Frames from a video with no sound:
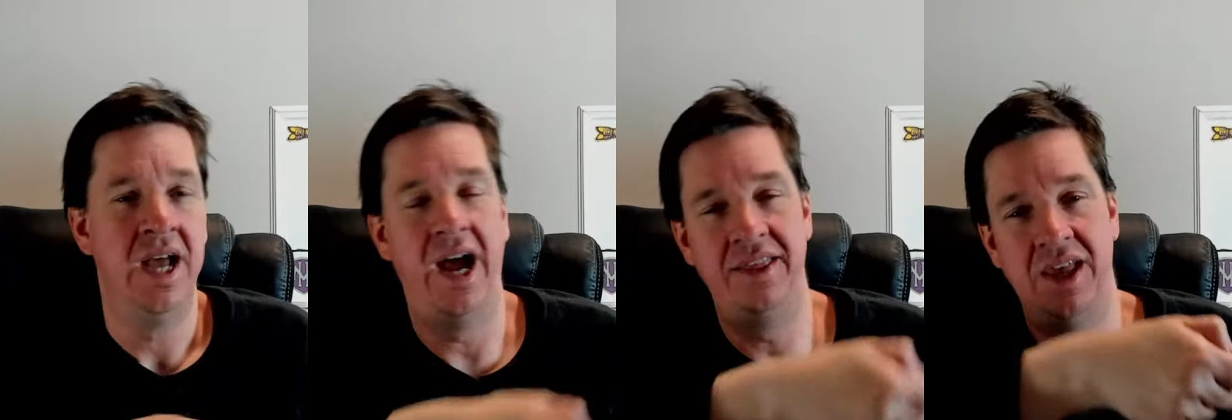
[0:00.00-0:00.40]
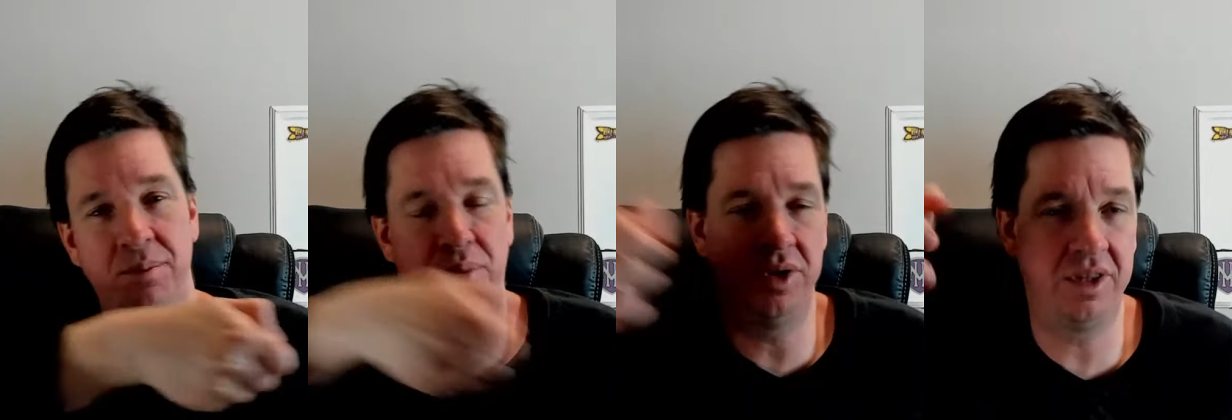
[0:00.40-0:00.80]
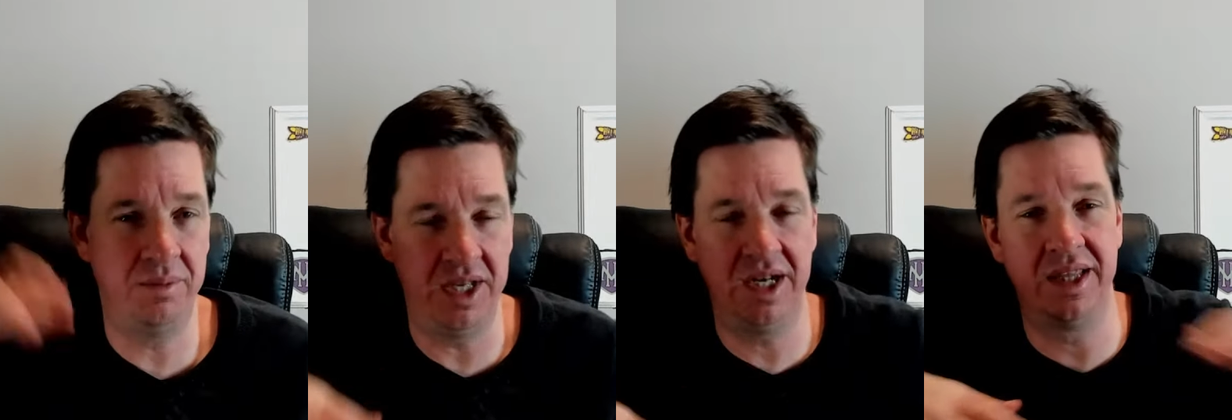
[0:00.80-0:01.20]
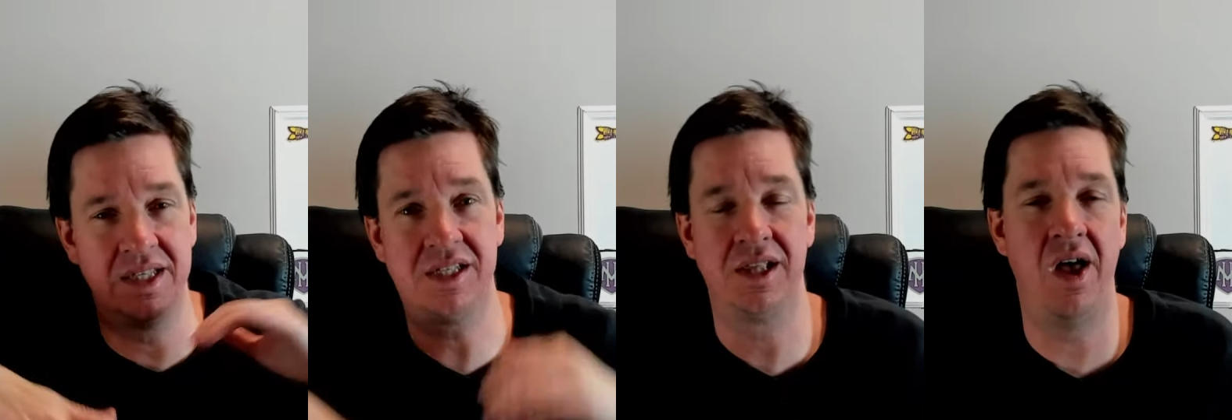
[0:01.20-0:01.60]
and then put them into the
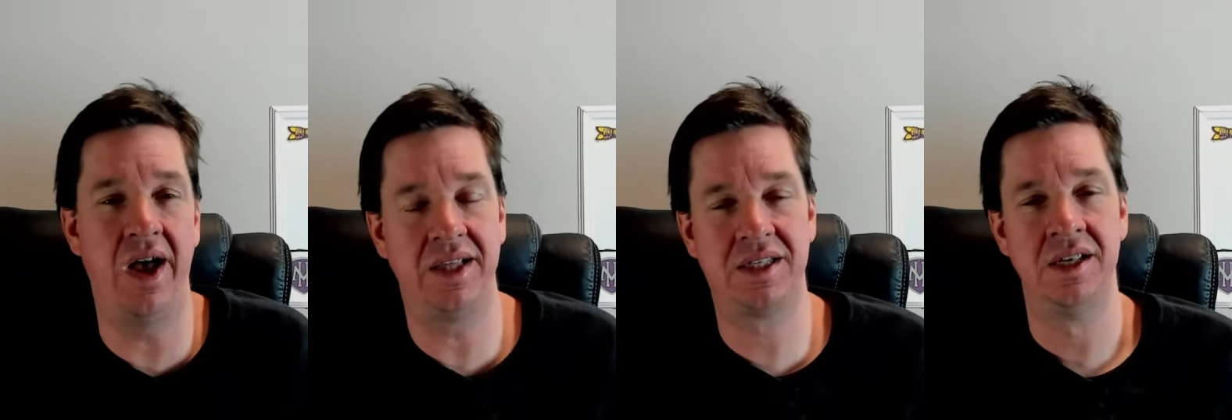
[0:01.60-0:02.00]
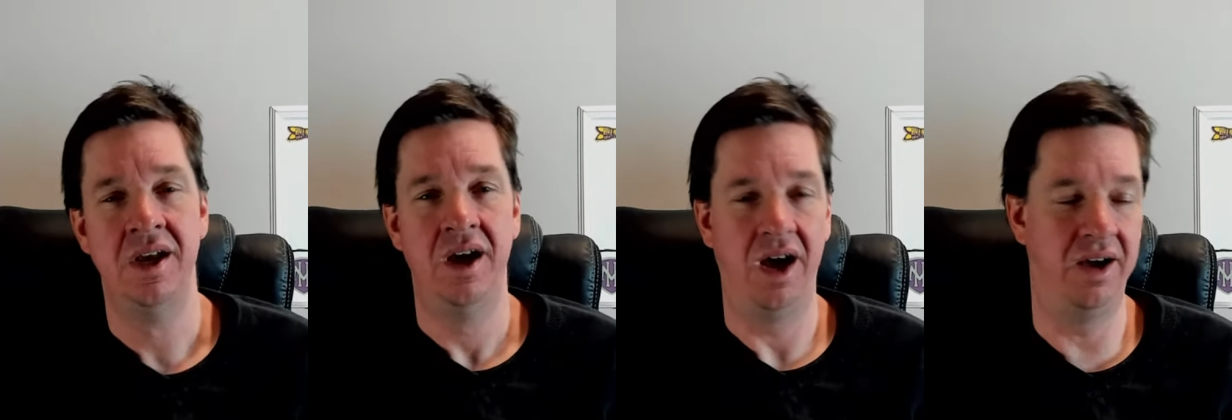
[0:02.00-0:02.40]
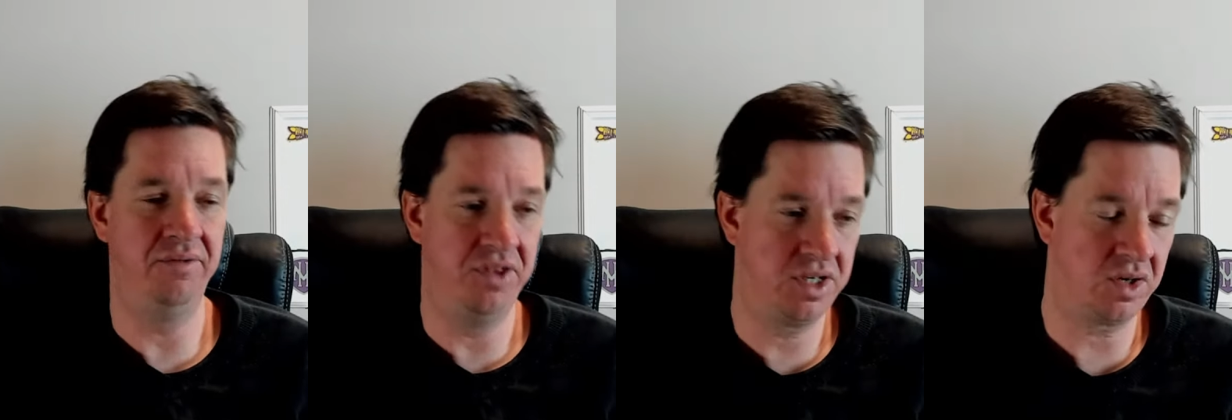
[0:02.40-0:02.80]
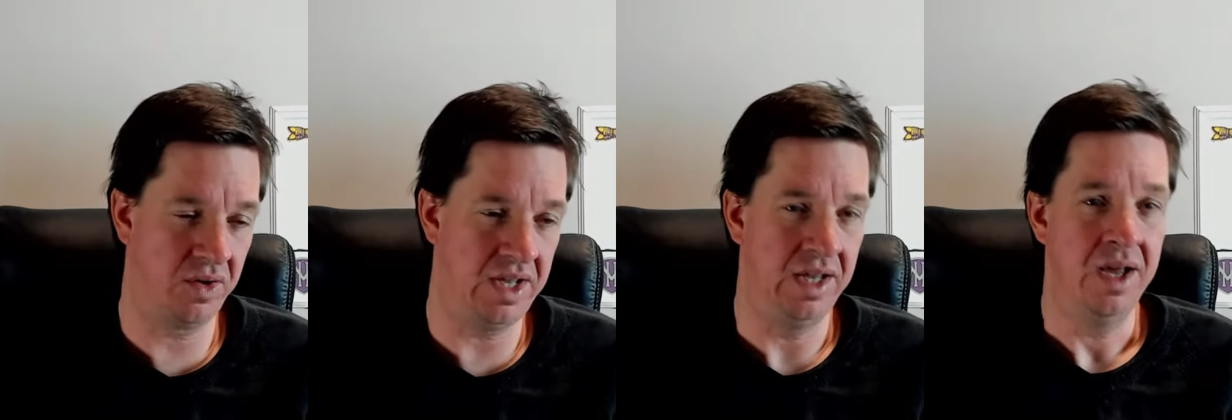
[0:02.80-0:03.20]
slots of the
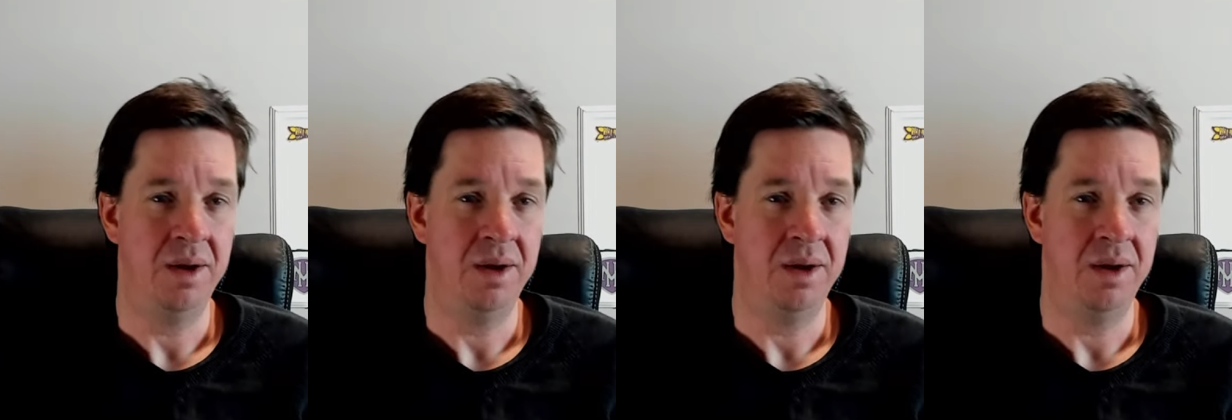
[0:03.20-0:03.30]
tree.